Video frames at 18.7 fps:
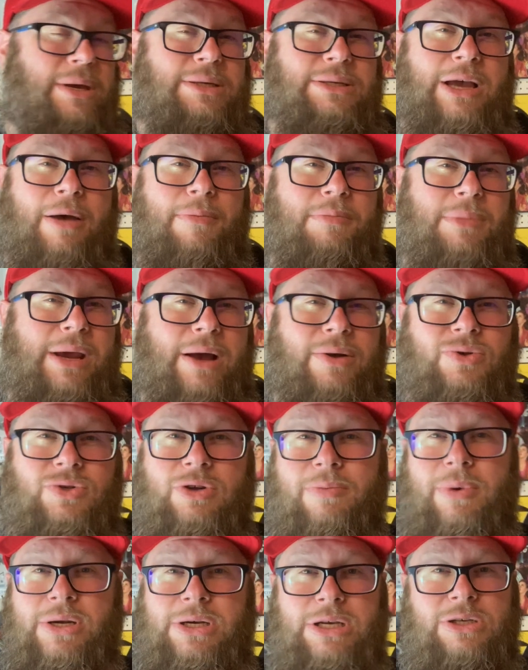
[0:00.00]
He's helped me out
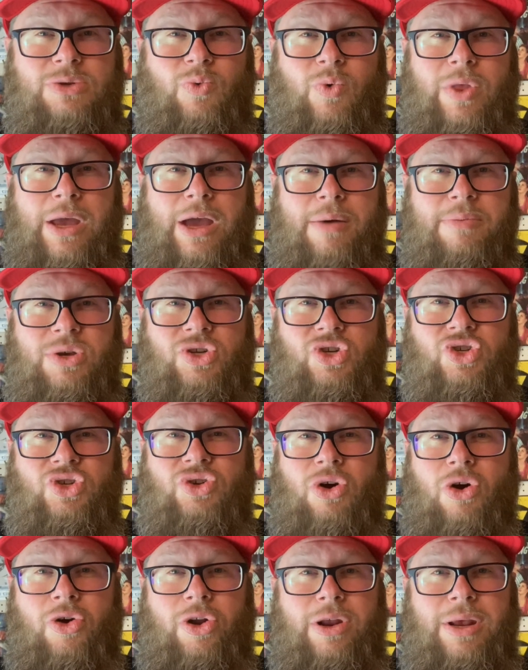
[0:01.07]
so much. He's the one that got me
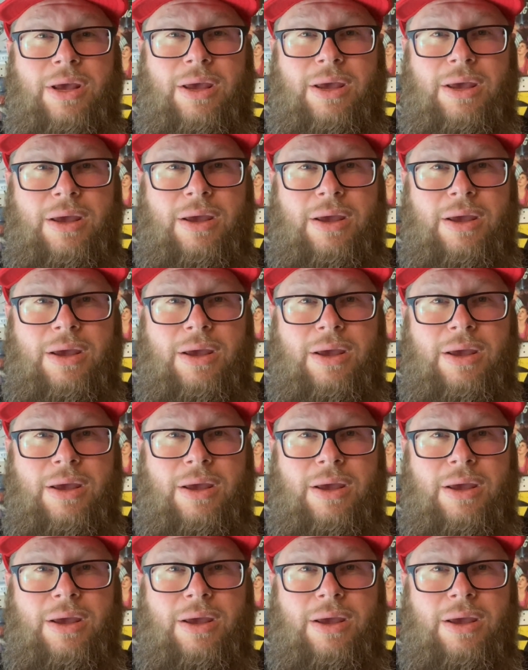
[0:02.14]
started